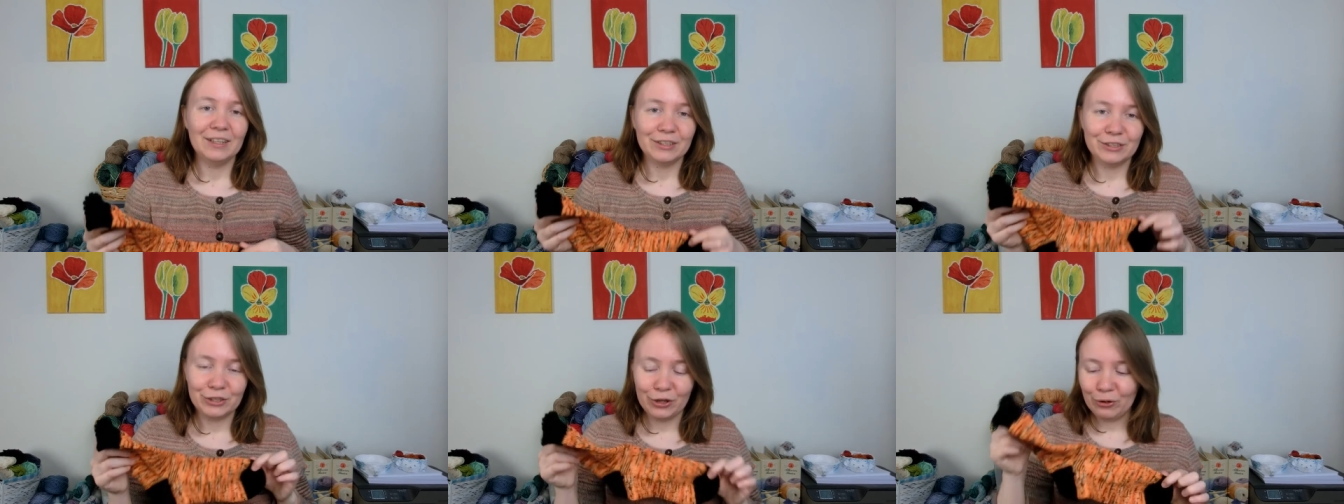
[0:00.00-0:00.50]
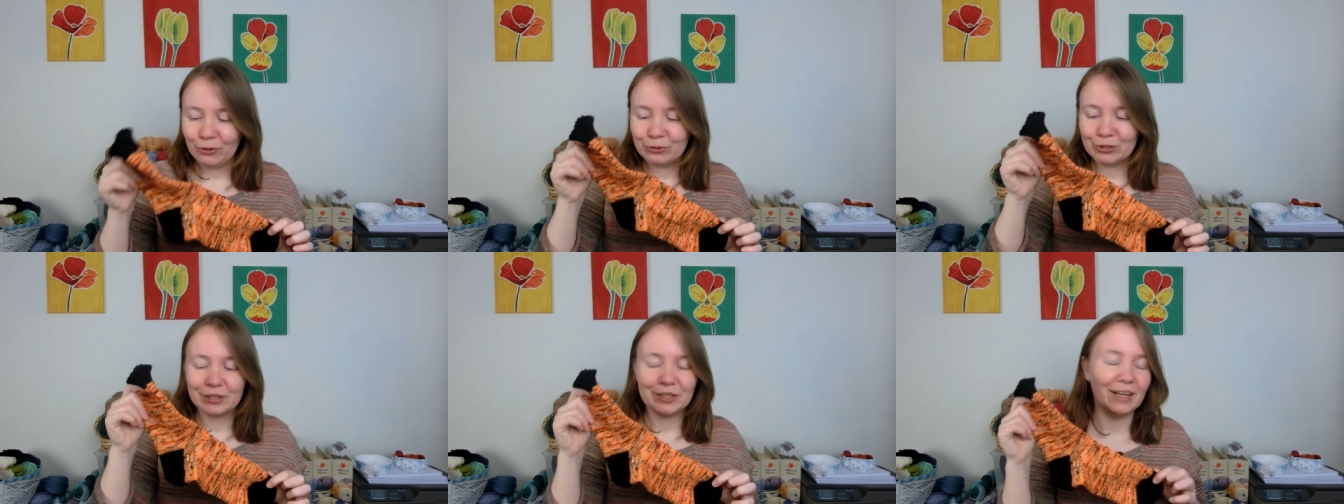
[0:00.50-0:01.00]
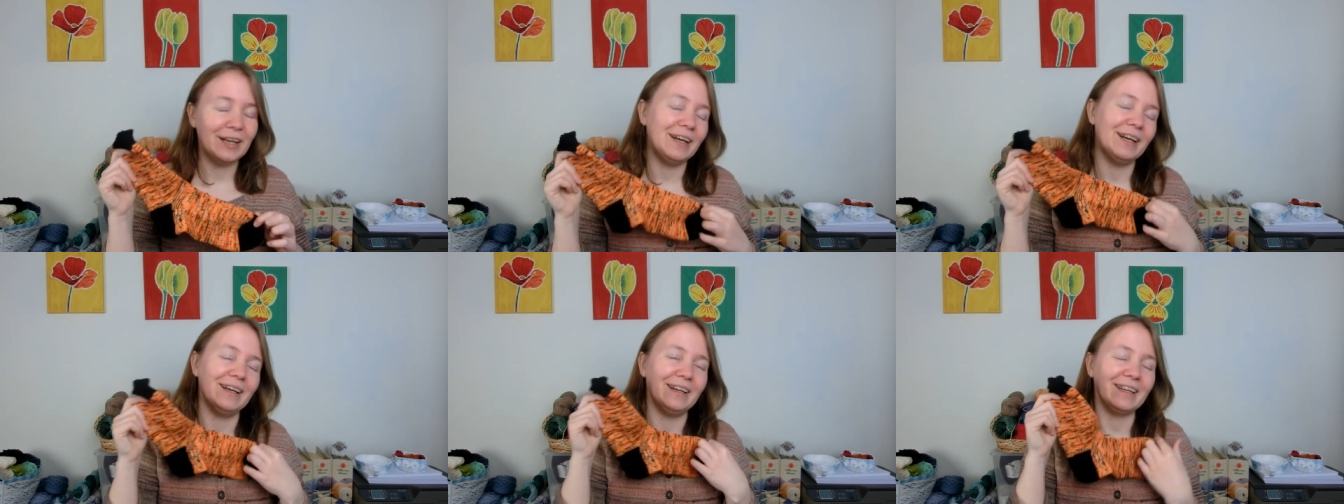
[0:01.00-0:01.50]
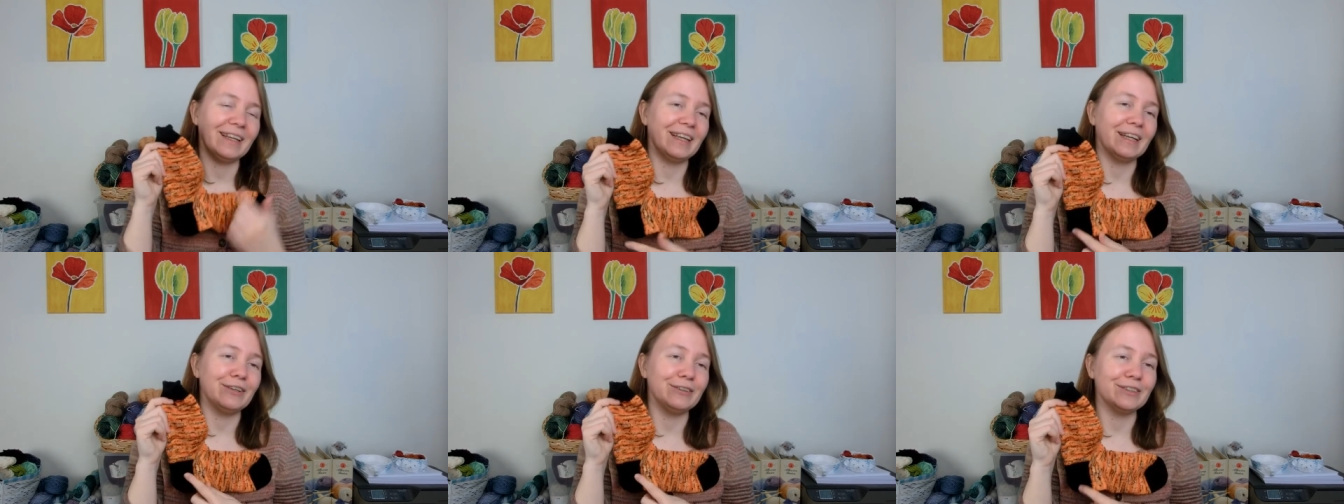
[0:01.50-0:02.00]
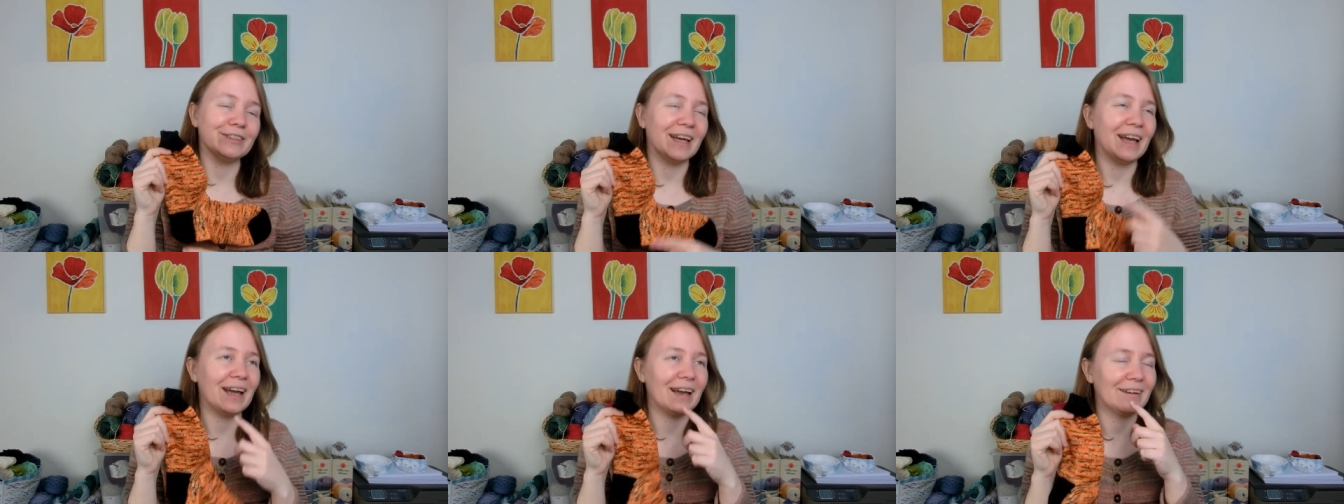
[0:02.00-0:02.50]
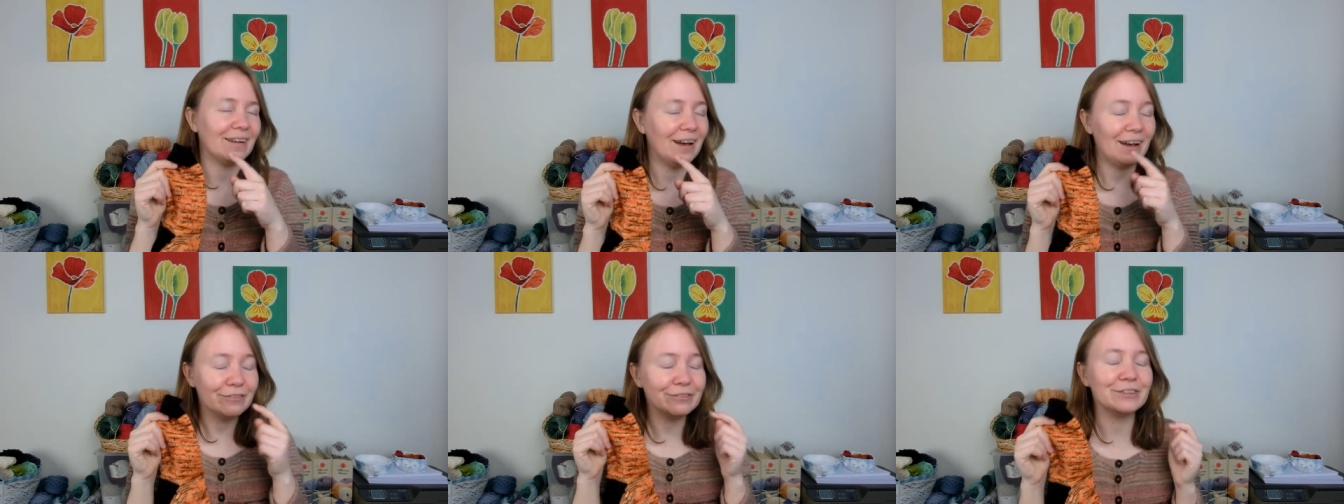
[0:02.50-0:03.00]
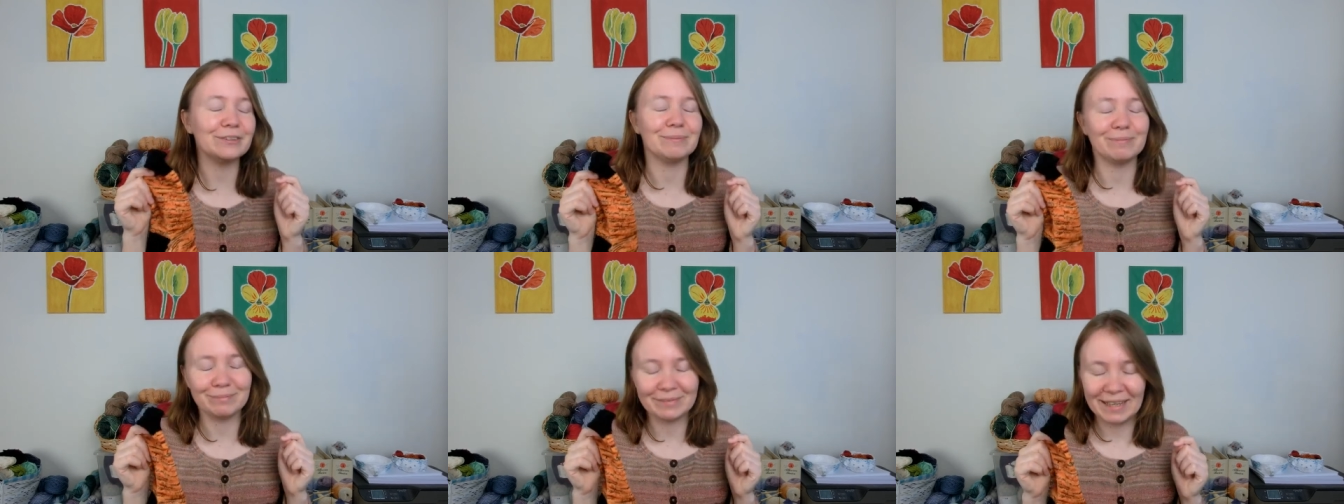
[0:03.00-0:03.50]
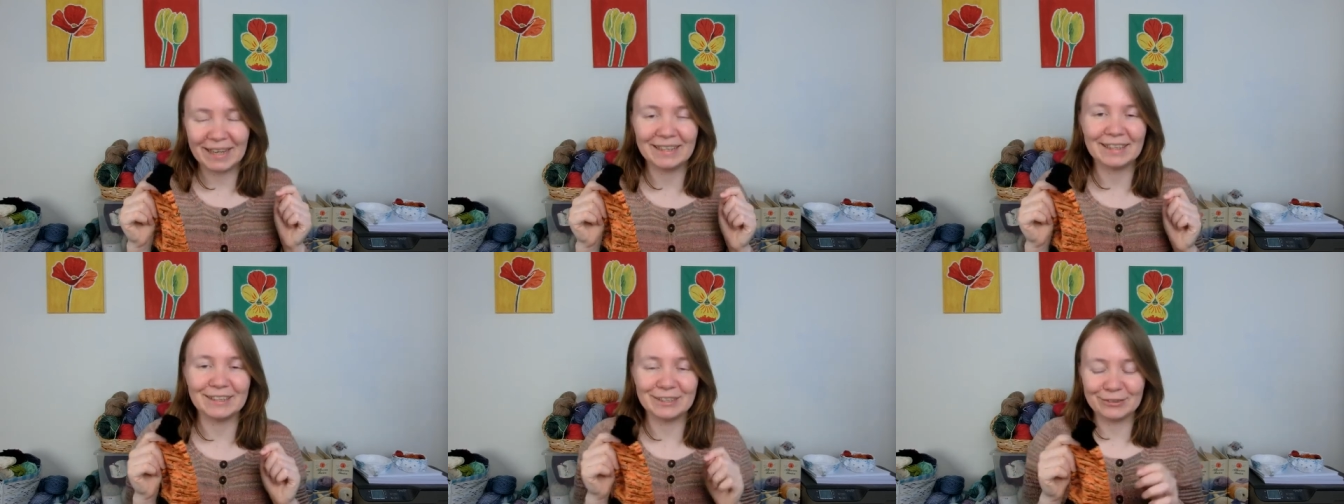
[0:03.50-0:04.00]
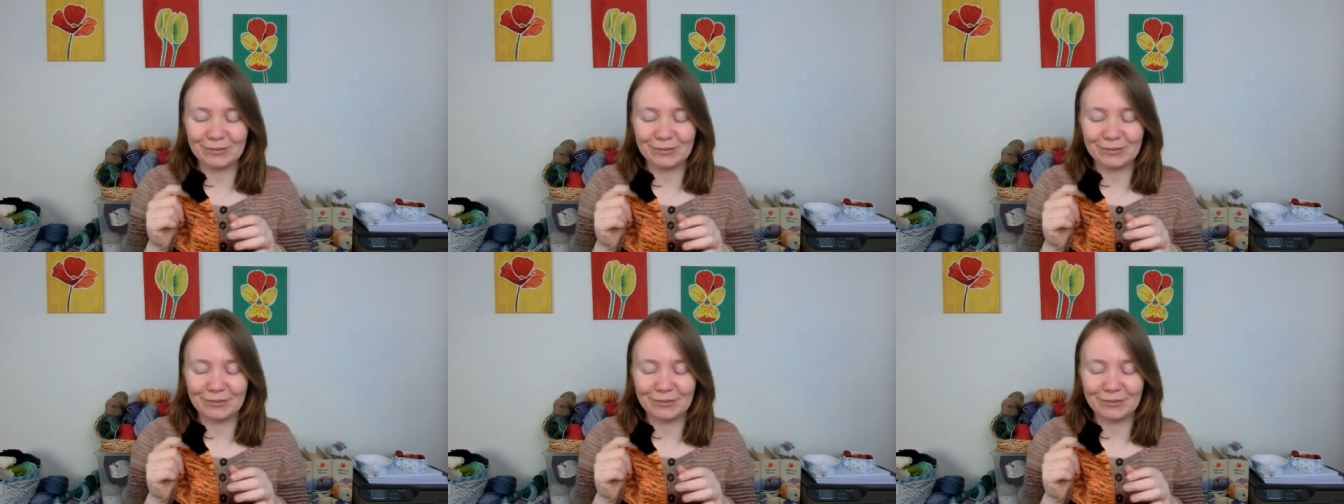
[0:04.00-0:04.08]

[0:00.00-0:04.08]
Toes, heels and cuffs. Yeah, that's the